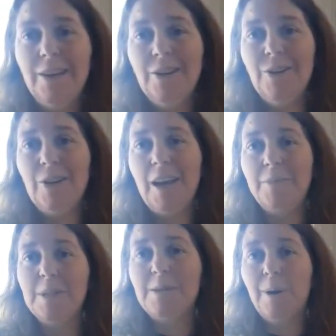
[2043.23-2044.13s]
Her name
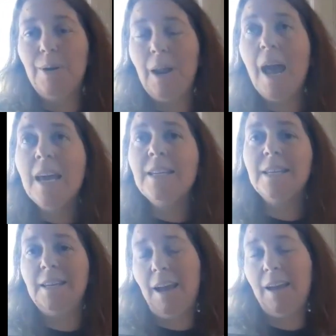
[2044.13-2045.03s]
is spelled
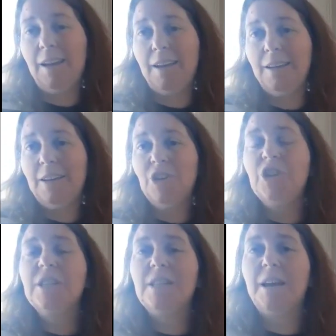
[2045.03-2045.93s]
Ada, and
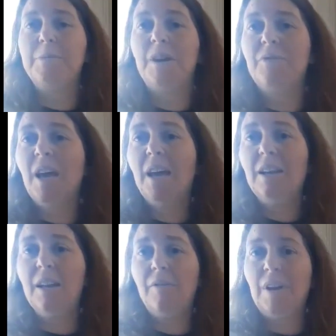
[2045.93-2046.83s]
she's named after Ada
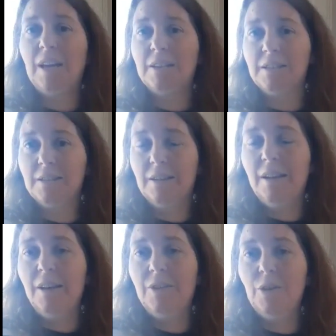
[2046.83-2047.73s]
Lovelace,
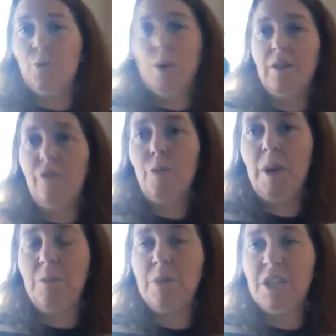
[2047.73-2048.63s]
the wonderful
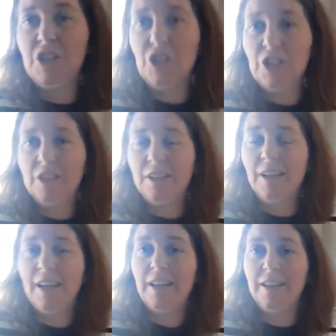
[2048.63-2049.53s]
mathematician
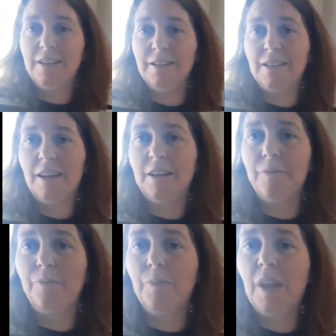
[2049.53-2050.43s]
and
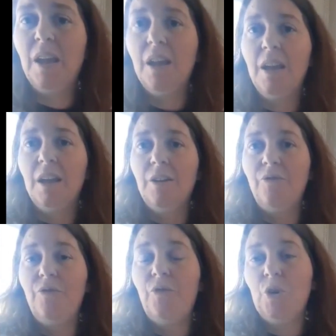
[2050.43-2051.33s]

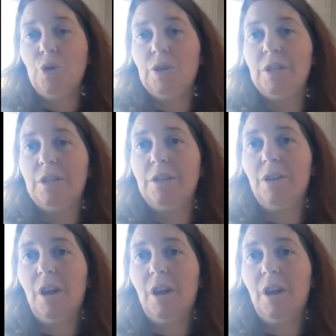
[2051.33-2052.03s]
first